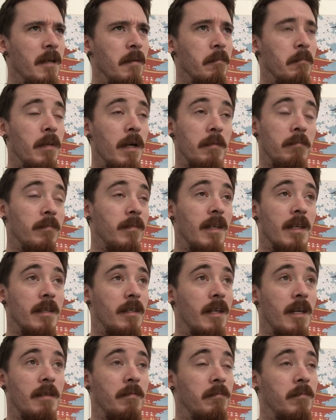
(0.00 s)
But
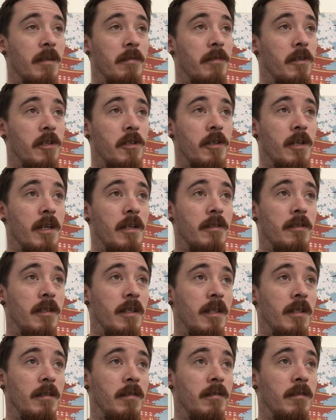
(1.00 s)
again,
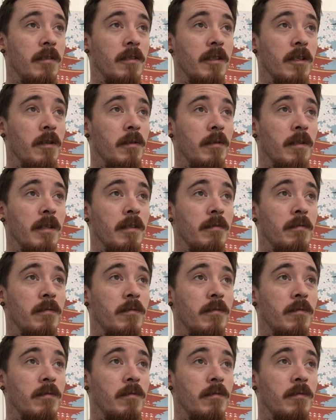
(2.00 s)
officiating, they